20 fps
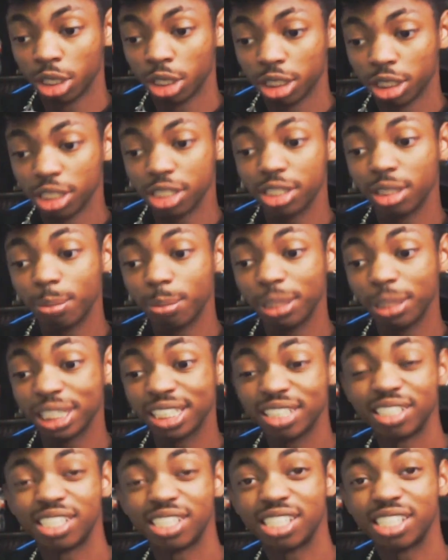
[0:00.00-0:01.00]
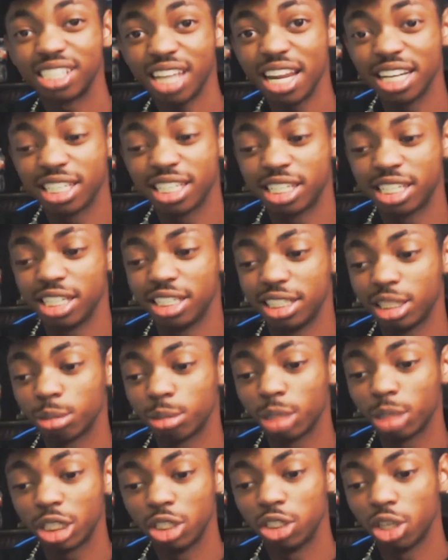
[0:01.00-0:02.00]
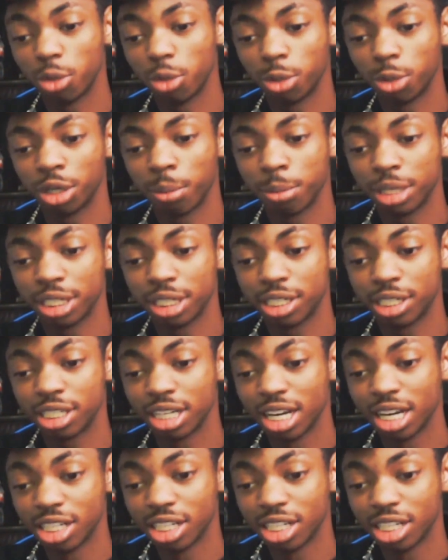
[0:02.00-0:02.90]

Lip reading: This is going to be an insane CTM that you don't want to miss.